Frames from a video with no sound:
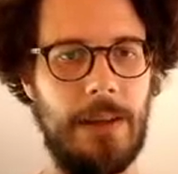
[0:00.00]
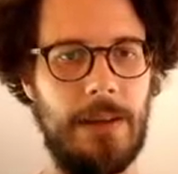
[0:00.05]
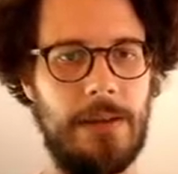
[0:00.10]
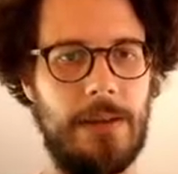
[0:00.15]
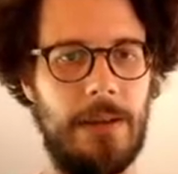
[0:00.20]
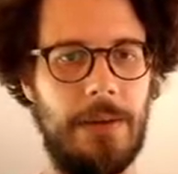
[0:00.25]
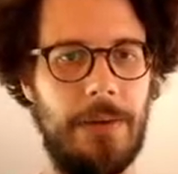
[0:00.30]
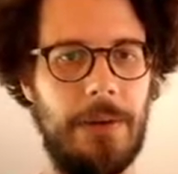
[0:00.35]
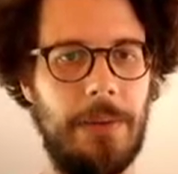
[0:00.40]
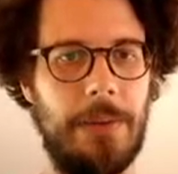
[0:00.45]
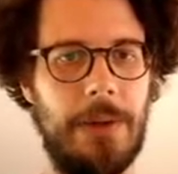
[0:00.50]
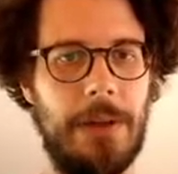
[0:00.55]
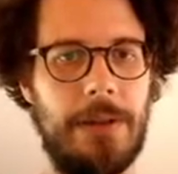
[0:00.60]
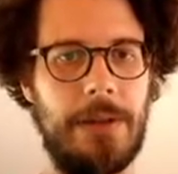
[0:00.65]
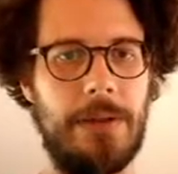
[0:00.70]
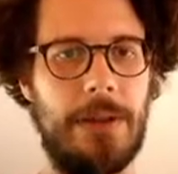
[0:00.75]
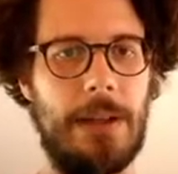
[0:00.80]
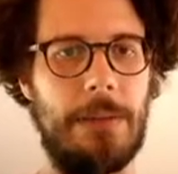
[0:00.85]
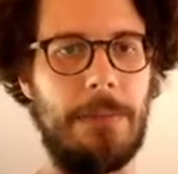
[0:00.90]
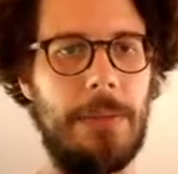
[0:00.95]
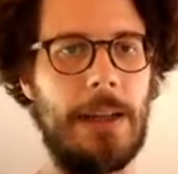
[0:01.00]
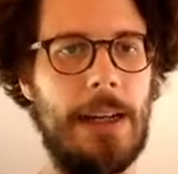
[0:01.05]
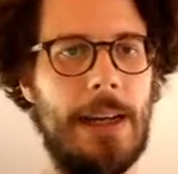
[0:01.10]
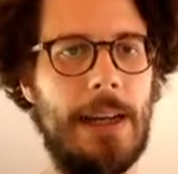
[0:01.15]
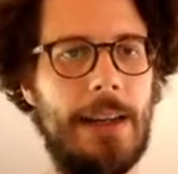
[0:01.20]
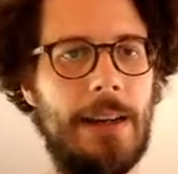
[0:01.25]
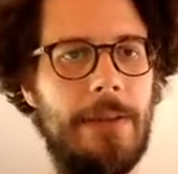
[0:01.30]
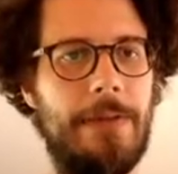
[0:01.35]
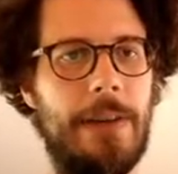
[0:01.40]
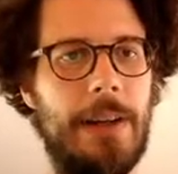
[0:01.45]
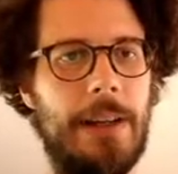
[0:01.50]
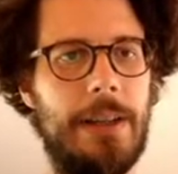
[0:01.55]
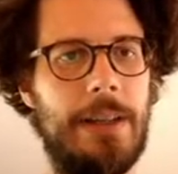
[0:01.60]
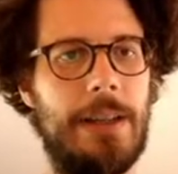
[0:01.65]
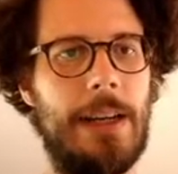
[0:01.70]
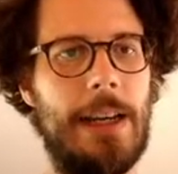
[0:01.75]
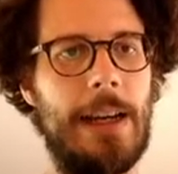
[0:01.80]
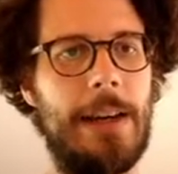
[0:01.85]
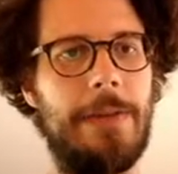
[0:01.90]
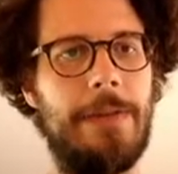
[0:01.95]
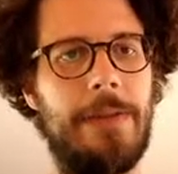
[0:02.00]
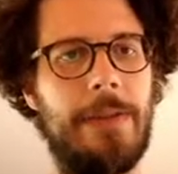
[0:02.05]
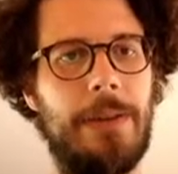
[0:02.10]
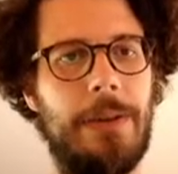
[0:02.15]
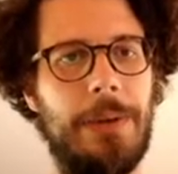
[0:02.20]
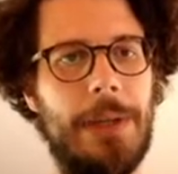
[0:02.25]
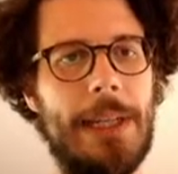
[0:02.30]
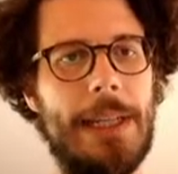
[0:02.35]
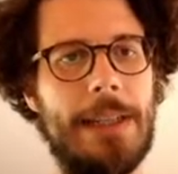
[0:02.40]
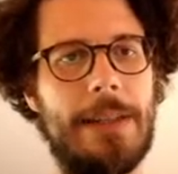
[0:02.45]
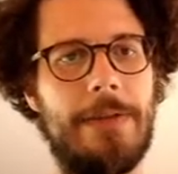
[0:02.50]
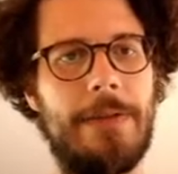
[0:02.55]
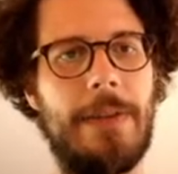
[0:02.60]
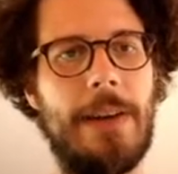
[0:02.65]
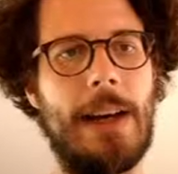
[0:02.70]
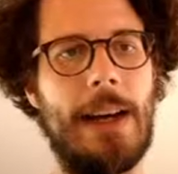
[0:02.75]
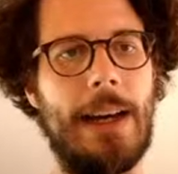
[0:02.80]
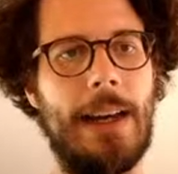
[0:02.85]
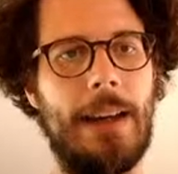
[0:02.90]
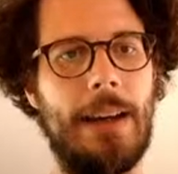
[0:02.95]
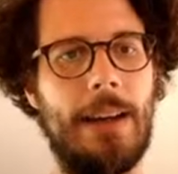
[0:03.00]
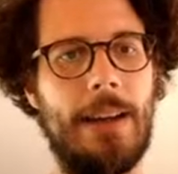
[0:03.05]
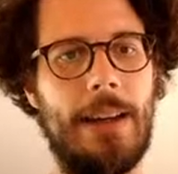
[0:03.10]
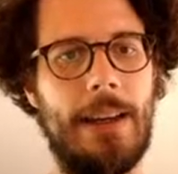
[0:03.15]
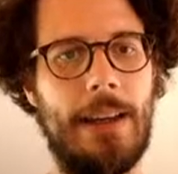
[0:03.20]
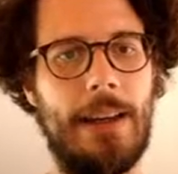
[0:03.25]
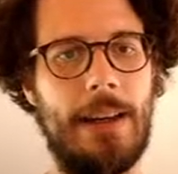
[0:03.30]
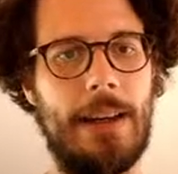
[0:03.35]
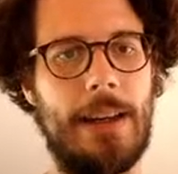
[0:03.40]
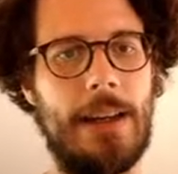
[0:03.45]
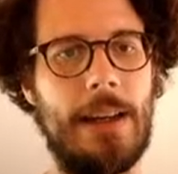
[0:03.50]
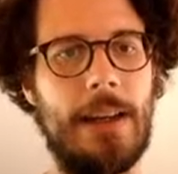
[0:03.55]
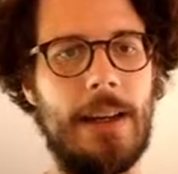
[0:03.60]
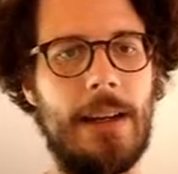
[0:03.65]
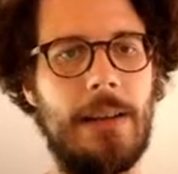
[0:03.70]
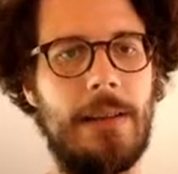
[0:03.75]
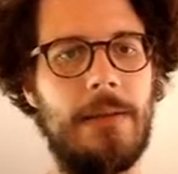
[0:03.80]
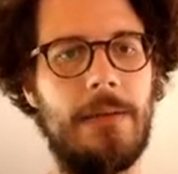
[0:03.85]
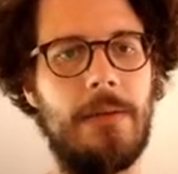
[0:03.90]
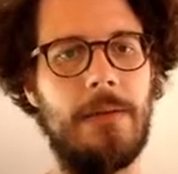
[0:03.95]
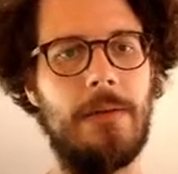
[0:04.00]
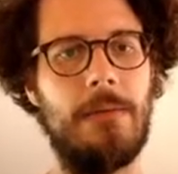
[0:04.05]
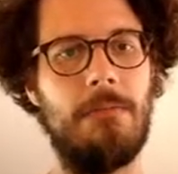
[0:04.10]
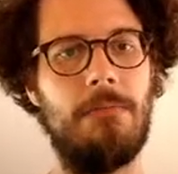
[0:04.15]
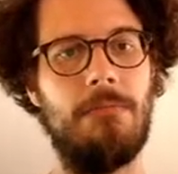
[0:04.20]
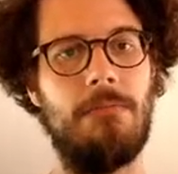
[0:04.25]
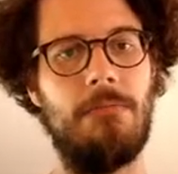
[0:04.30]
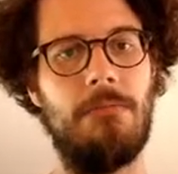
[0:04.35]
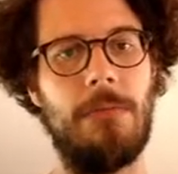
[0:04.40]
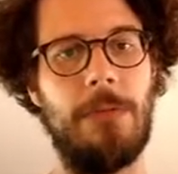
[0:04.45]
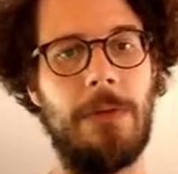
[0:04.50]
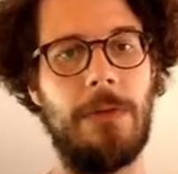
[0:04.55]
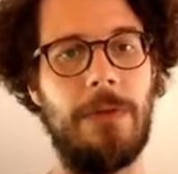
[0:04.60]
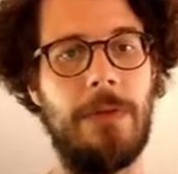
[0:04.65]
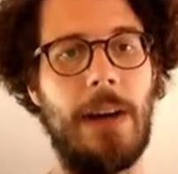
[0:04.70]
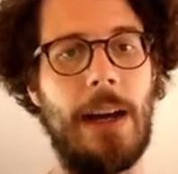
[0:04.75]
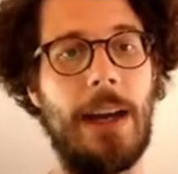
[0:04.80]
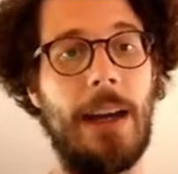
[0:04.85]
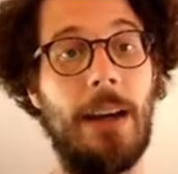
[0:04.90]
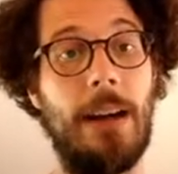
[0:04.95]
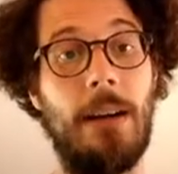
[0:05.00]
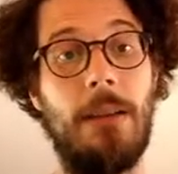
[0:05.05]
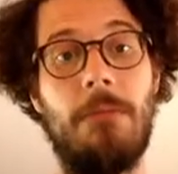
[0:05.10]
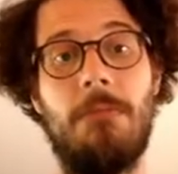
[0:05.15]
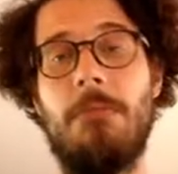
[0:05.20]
we want to apply the function f to each file in a file,